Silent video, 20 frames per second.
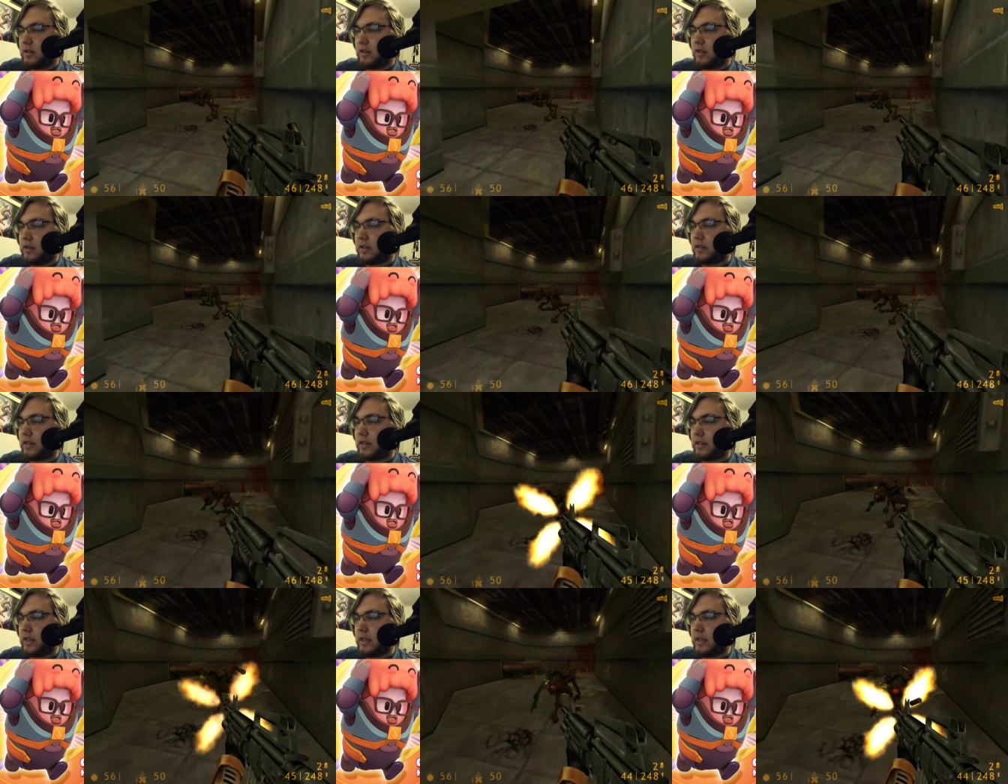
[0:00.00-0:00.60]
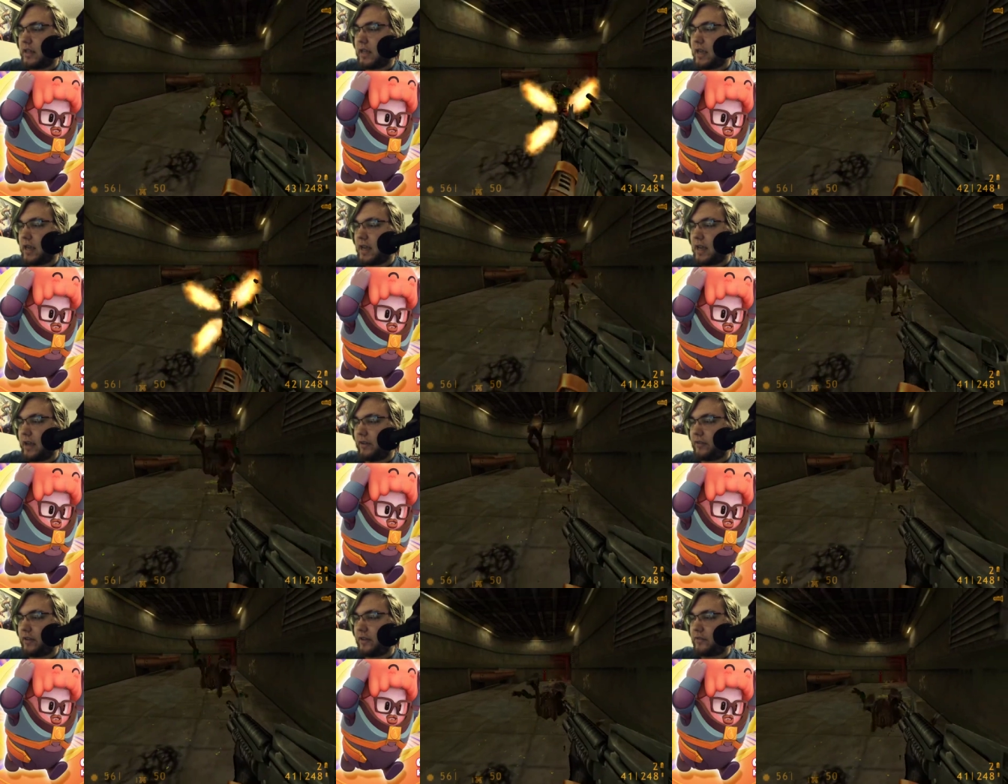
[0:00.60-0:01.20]
Like, yeah,
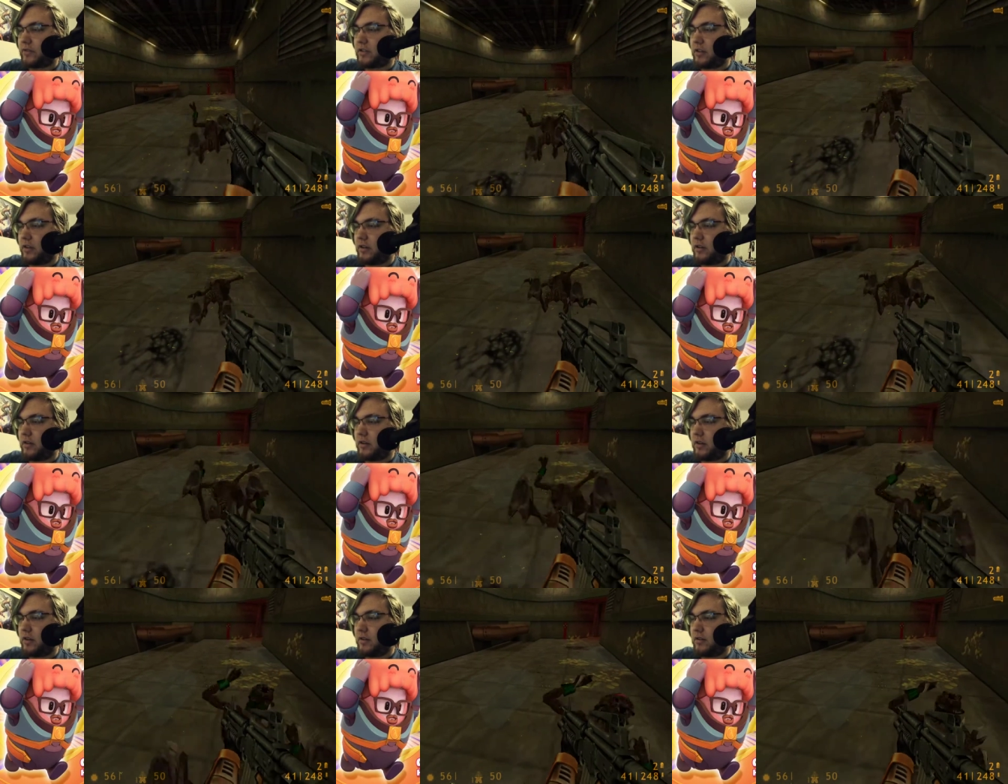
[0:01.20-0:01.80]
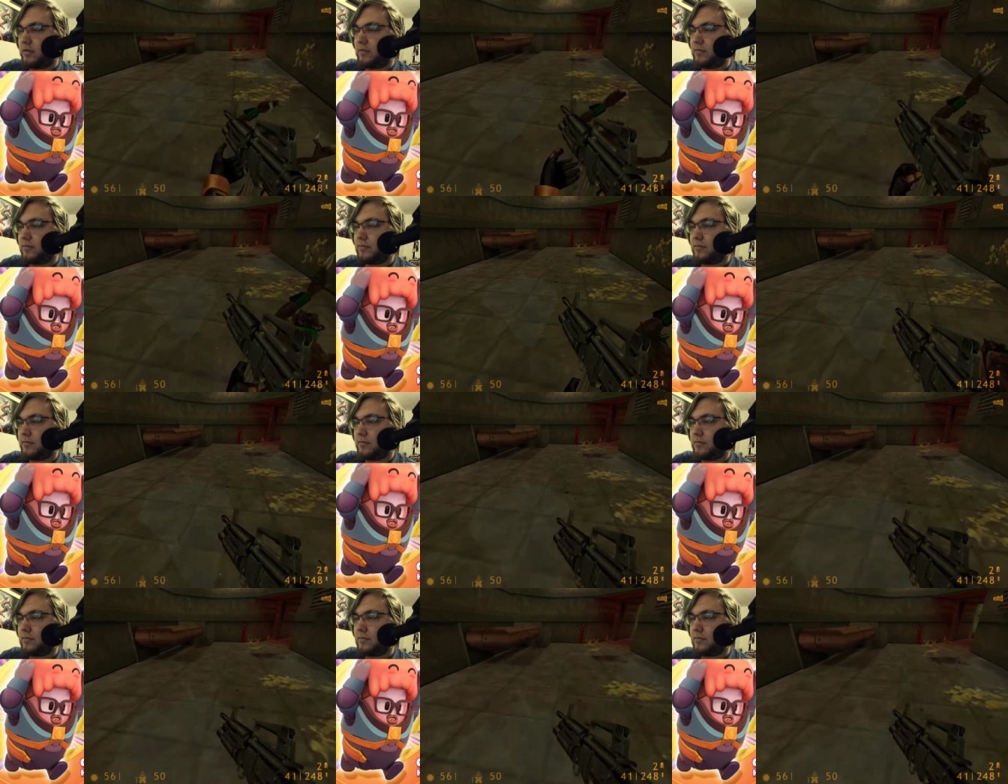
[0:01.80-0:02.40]
Half-Life's good and all.
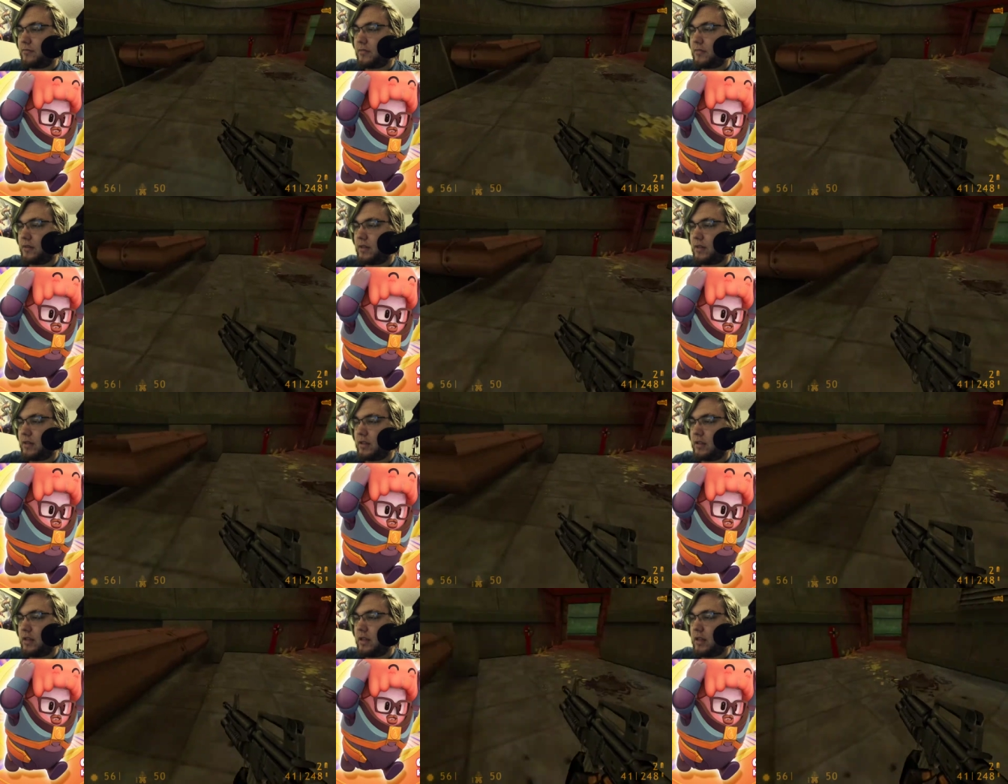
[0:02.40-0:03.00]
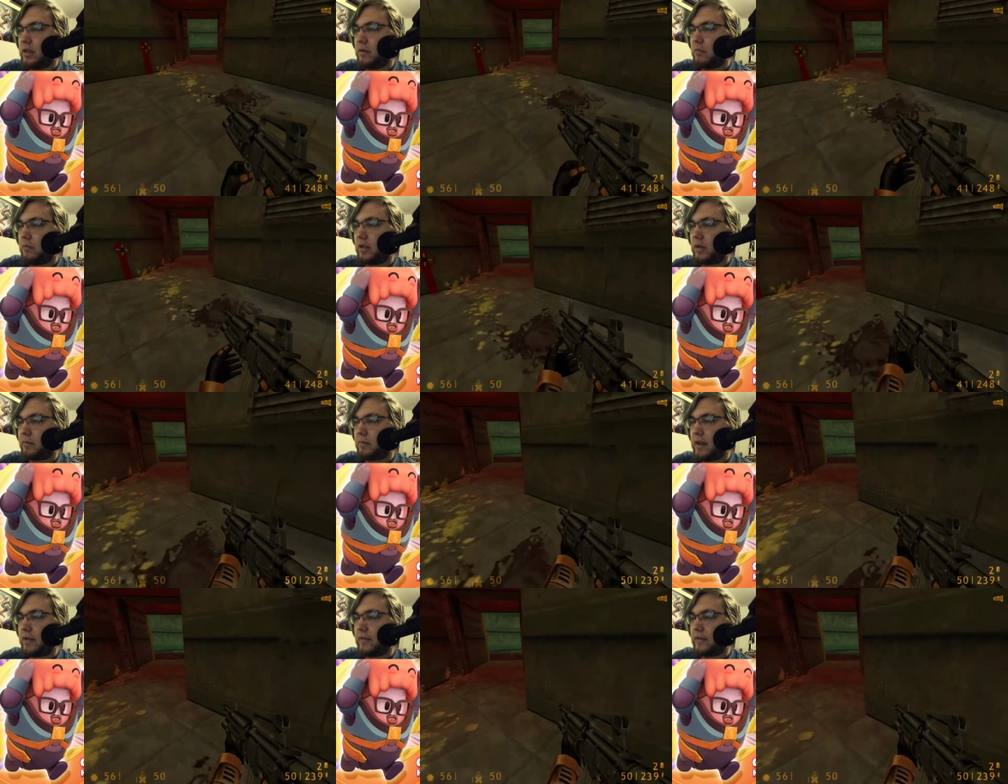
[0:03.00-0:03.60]

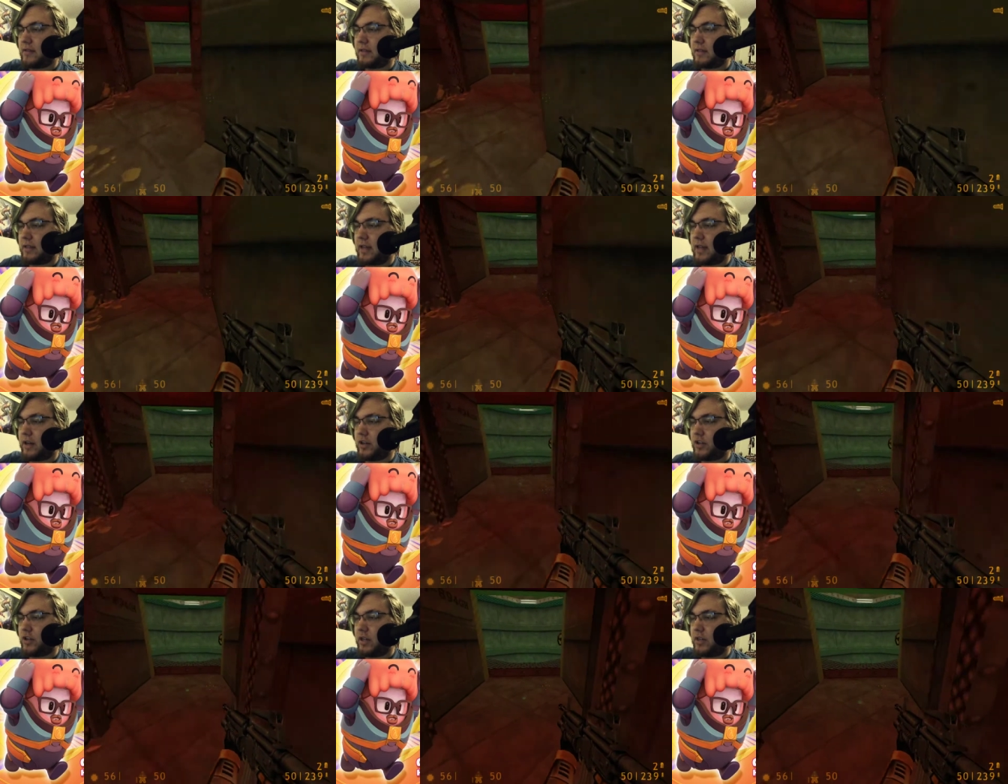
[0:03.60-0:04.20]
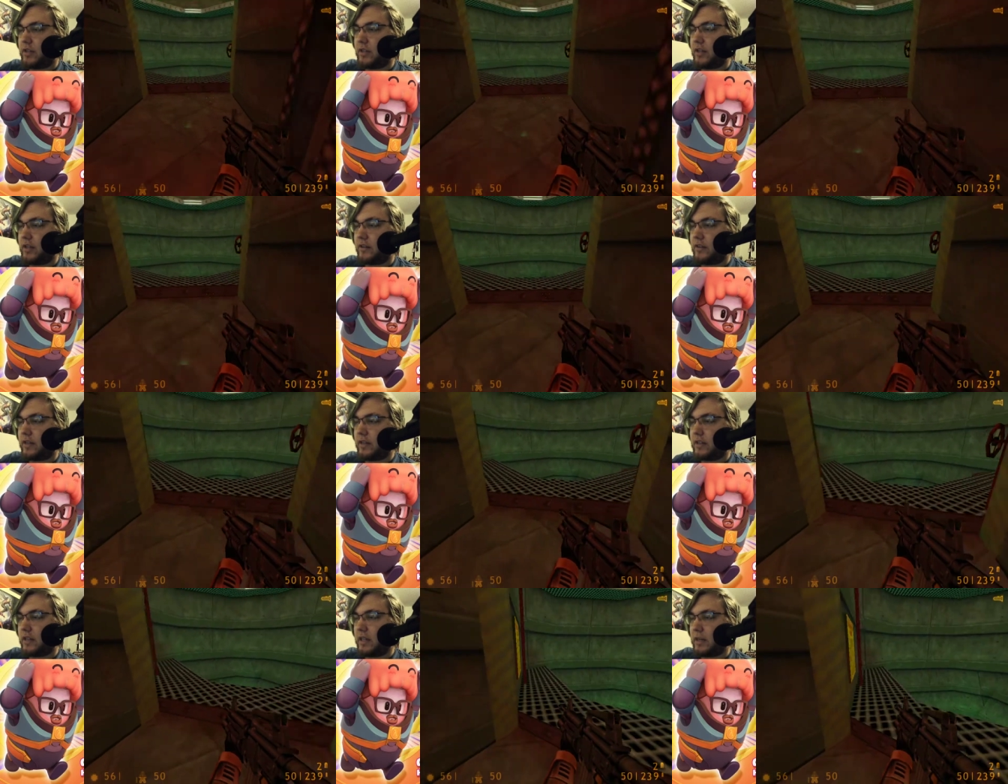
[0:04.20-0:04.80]
Like, man, there's a lot of shit in there
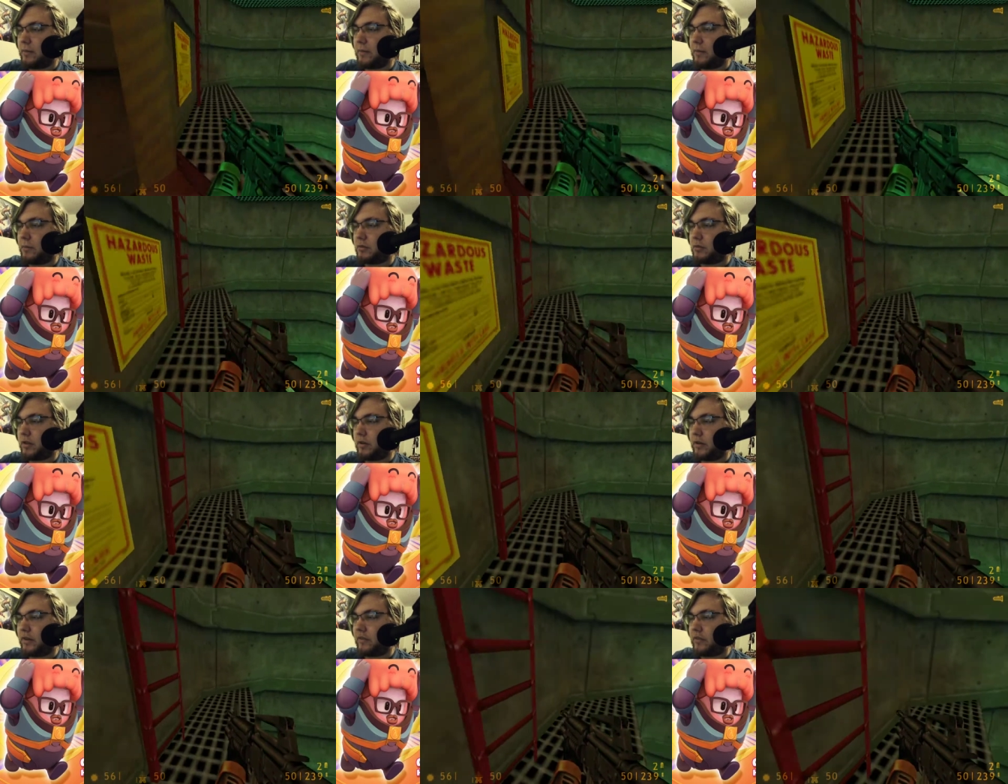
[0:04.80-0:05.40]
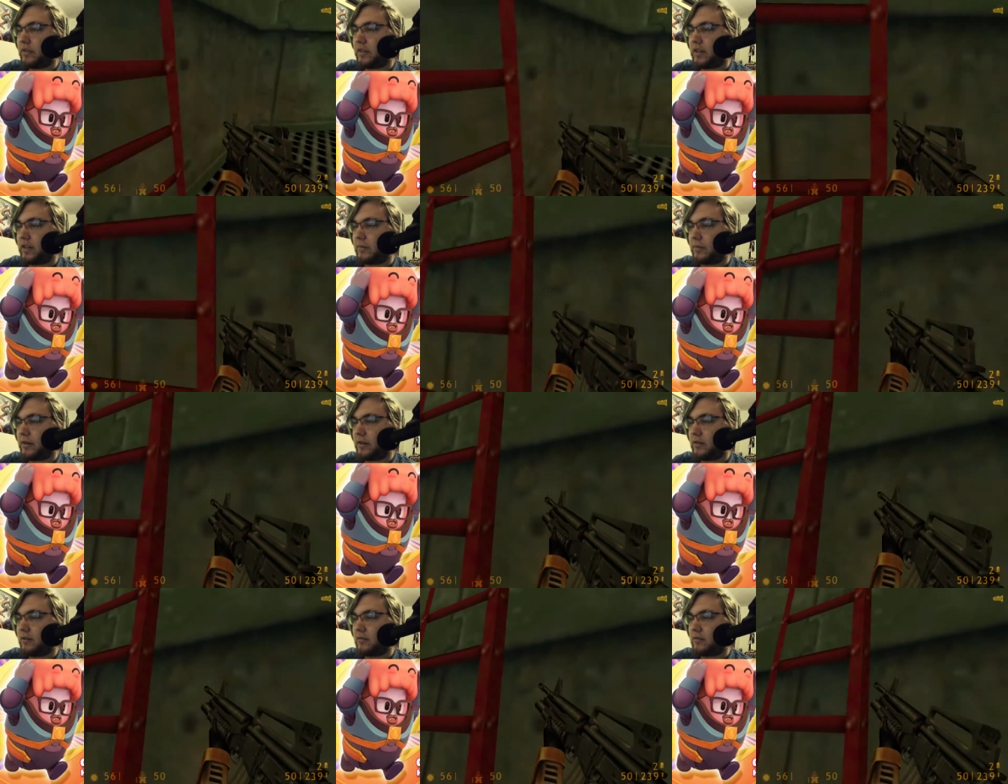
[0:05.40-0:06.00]
that, like, people don't even think
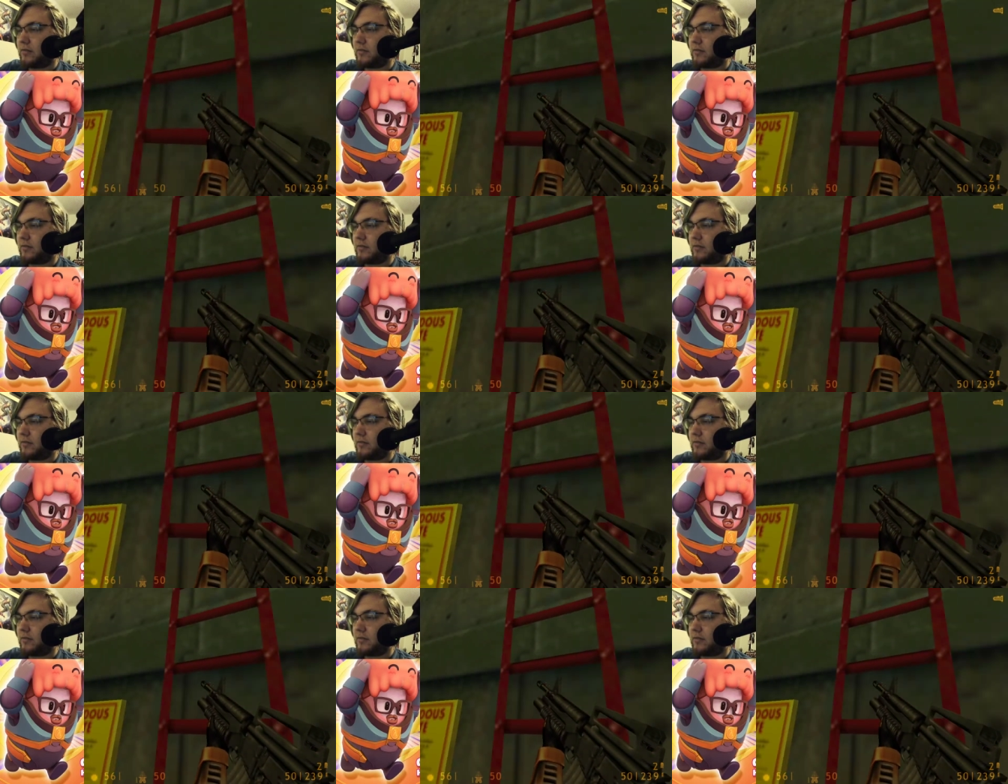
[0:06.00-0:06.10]
about.